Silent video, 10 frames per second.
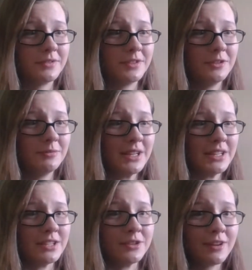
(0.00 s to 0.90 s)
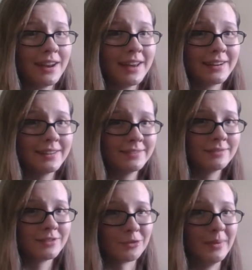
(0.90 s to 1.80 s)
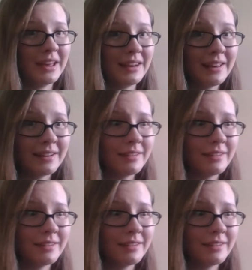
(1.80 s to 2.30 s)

Do you mean it's your luck? Or bad luck?